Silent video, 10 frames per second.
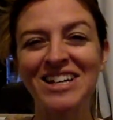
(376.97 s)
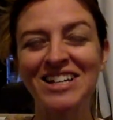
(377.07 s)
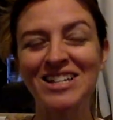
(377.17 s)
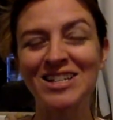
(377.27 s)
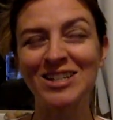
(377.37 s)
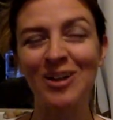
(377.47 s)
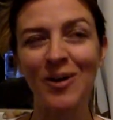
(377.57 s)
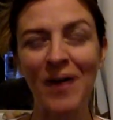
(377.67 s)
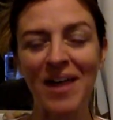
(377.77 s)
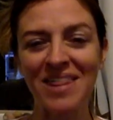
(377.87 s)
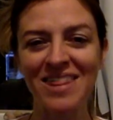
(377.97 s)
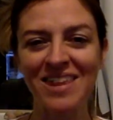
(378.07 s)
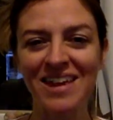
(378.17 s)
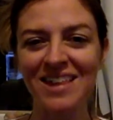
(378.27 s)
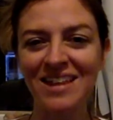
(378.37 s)
So I
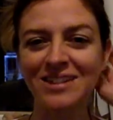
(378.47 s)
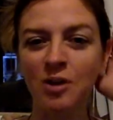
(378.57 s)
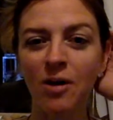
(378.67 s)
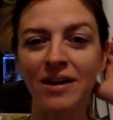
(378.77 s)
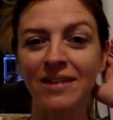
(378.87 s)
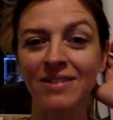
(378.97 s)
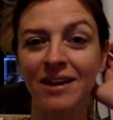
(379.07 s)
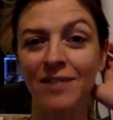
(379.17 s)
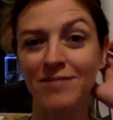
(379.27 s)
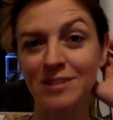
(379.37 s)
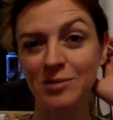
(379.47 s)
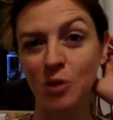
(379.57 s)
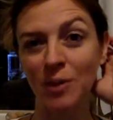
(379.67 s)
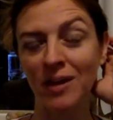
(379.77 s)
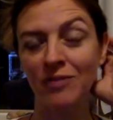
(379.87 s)
think that's all I can think of this
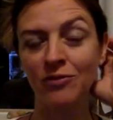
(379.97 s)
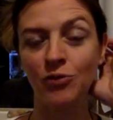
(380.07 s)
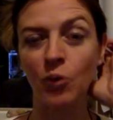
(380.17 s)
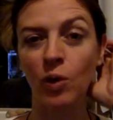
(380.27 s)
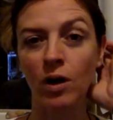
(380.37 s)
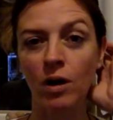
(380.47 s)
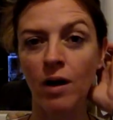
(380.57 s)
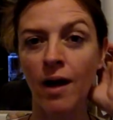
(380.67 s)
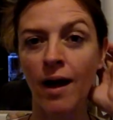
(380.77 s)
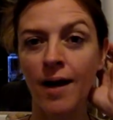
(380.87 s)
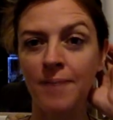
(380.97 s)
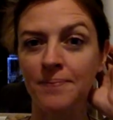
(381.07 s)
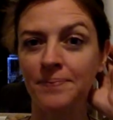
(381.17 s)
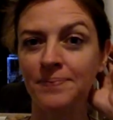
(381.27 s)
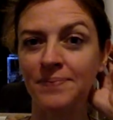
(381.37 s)
moment for
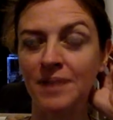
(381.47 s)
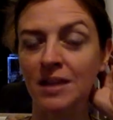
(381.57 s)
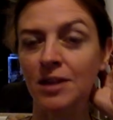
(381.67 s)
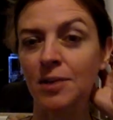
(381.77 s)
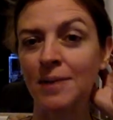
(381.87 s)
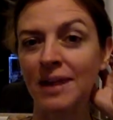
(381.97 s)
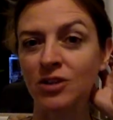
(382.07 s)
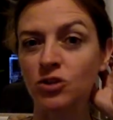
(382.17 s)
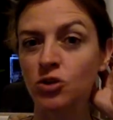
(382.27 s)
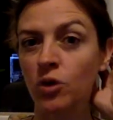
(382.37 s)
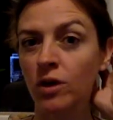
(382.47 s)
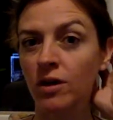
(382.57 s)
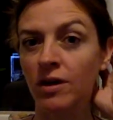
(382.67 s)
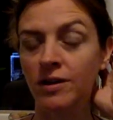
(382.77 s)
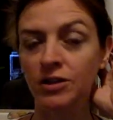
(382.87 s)
a little mini
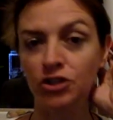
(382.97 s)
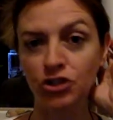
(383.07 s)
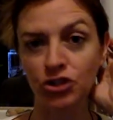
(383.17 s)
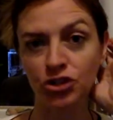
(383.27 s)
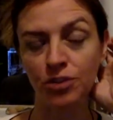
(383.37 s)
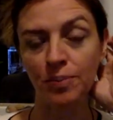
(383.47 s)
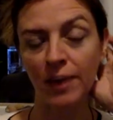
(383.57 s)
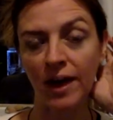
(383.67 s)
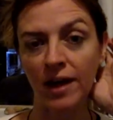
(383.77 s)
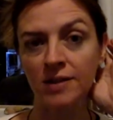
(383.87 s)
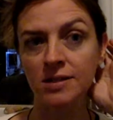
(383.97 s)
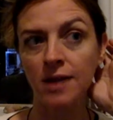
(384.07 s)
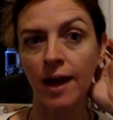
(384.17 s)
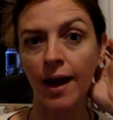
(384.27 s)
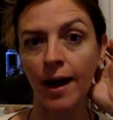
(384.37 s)
tutorial on the shh, but
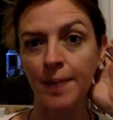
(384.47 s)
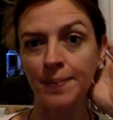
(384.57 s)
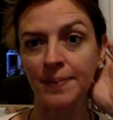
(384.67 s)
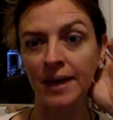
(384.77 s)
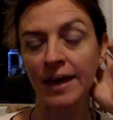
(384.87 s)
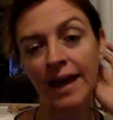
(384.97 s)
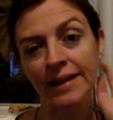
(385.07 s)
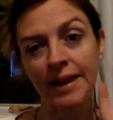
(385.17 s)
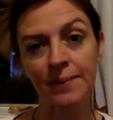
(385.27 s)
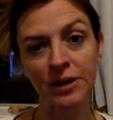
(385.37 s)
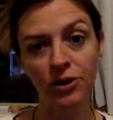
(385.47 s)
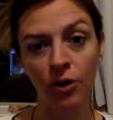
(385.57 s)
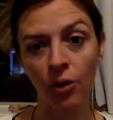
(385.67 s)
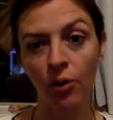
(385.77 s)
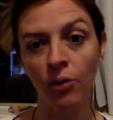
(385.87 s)
again, let me
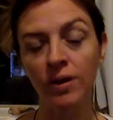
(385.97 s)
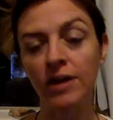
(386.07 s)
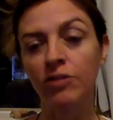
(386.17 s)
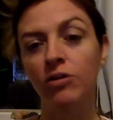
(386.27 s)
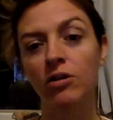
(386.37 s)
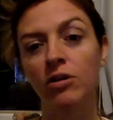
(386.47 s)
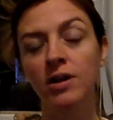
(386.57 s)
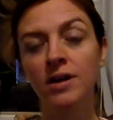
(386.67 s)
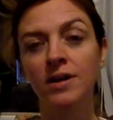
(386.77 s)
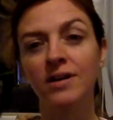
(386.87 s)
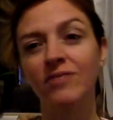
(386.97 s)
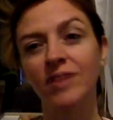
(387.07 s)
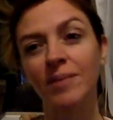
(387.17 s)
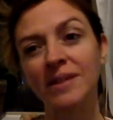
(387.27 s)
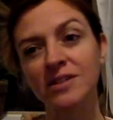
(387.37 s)
know either
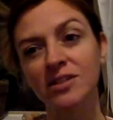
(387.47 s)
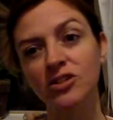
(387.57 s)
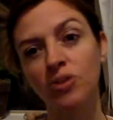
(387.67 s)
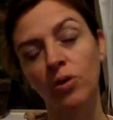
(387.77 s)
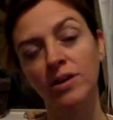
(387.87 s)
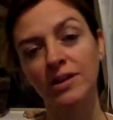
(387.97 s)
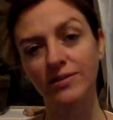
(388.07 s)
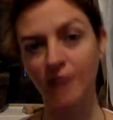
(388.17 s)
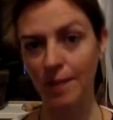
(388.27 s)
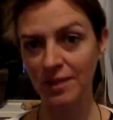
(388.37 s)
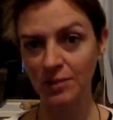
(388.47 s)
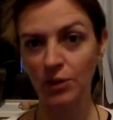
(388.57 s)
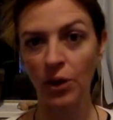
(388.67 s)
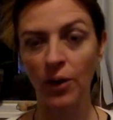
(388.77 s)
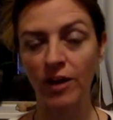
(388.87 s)
via message or leave comments
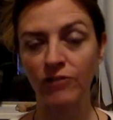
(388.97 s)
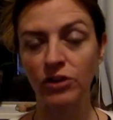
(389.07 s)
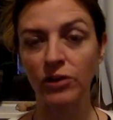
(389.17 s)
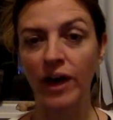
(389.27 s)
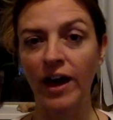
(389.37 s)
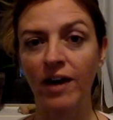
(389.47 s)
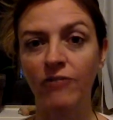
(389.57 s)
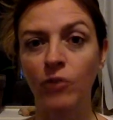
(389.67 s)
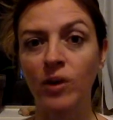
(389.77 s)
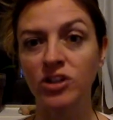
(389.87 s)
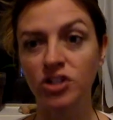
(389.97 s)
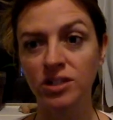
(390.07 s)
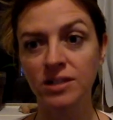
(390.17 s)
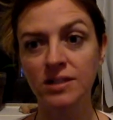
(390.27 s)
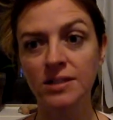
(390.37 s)
below if you have
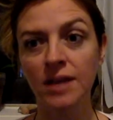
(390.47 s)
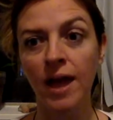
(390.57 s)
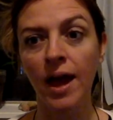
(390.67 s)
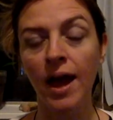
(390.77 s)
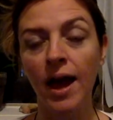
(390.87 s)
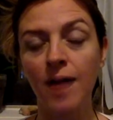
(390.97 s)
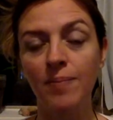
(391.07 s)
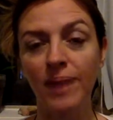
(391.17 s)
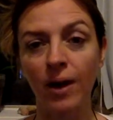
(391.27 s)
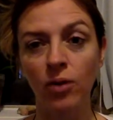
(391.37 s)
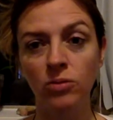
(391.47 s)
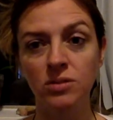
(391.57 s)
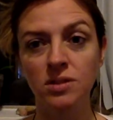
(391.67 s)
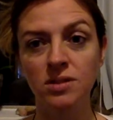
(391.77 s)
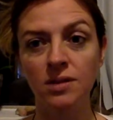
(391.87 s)
questions
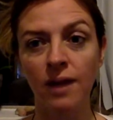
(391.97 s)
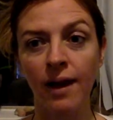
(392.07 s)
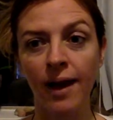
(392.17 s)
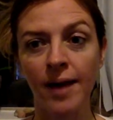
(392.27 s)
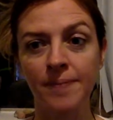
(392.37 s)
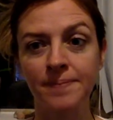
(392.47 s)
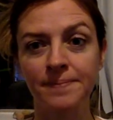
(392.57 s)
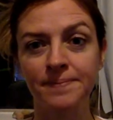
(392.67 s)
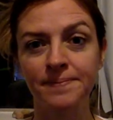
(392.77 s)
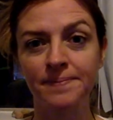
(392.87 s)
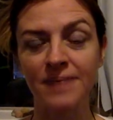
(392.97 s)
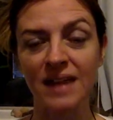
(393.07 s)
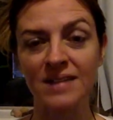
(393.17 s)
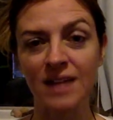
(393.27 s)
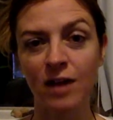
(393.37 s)
about
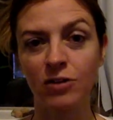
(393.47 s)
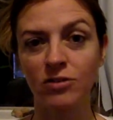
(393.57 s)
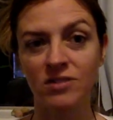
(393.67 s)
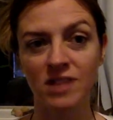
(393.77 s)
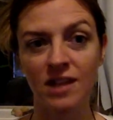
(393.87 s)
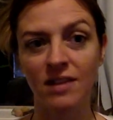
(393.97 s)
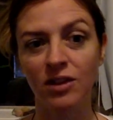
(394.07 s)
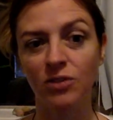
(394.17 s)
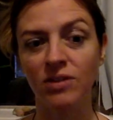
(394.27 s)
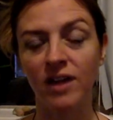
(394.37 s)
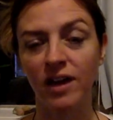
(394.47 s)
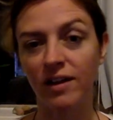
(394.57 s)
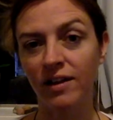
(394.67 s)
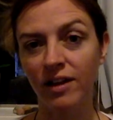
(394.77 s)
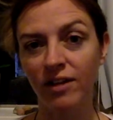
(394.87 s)
that sound, or there's anything you think I
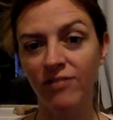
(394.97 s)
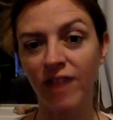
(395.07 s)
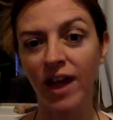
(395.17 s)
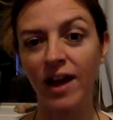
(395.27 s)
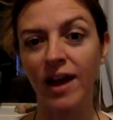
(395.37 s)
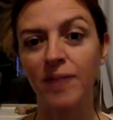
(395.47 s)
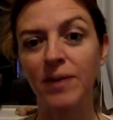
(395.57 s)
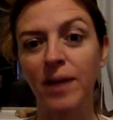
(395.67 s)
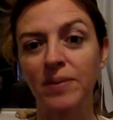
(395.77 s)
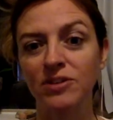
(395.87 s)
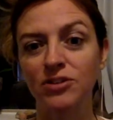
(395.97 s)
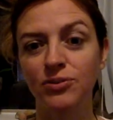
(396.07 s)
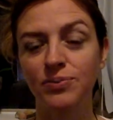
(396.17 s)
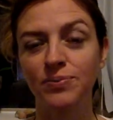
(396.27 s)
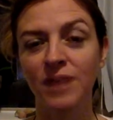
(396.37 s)
could clarify. I'd be happy to.